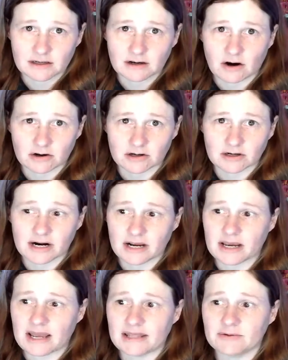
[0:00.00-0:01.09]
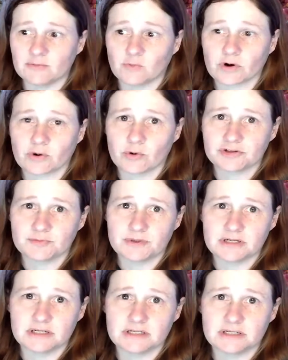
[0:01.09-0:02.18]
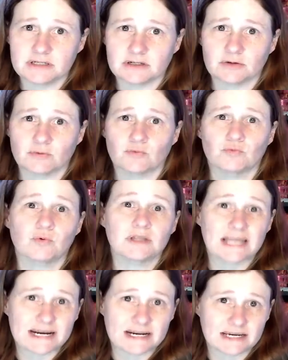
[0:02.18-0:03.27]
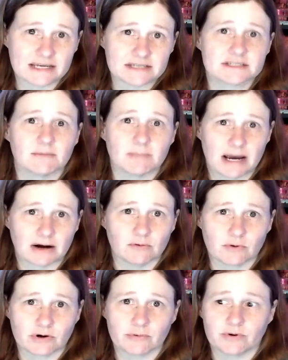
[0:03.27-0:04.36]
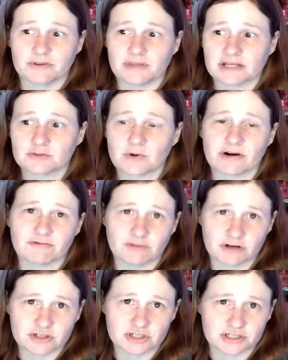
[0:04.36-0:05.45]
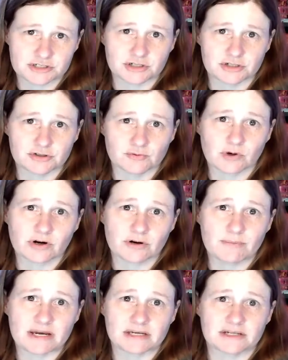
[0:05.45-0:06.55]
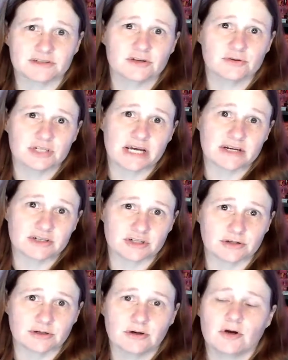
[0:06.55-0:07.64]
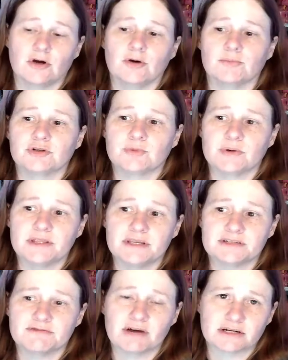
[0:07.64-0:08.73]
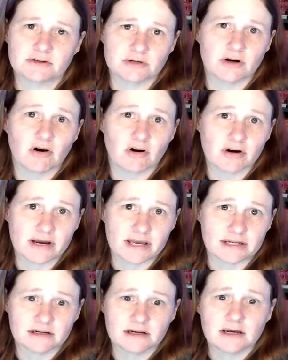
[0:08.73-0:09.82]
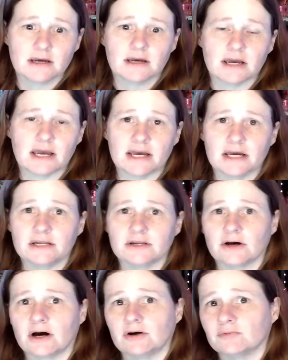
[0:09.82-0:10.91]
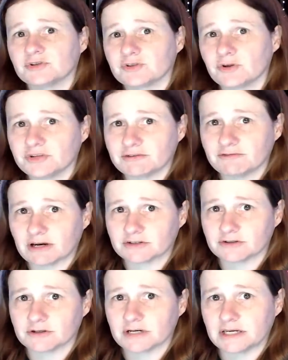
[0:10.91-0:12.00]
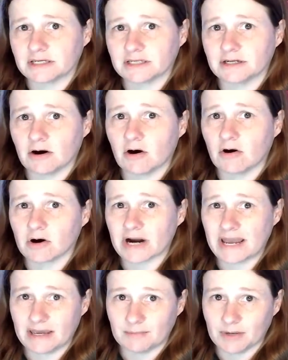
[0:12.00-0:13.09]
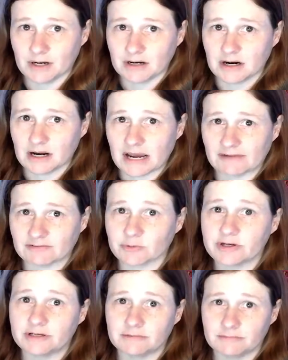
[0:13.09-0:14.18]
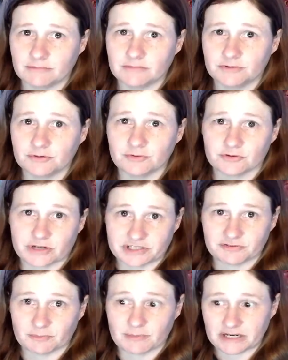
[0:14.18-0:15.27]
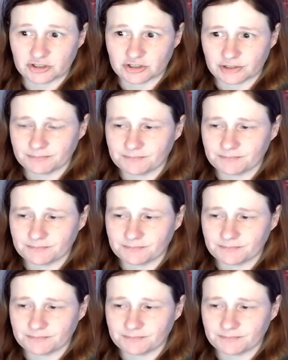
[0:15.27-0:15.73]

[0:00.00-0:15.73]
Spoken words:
and we're going to be relating it somehow. That's what our function is going to do. We're going to make an association between this vector in Rn and a resulting vector in Rm after we do the transformation.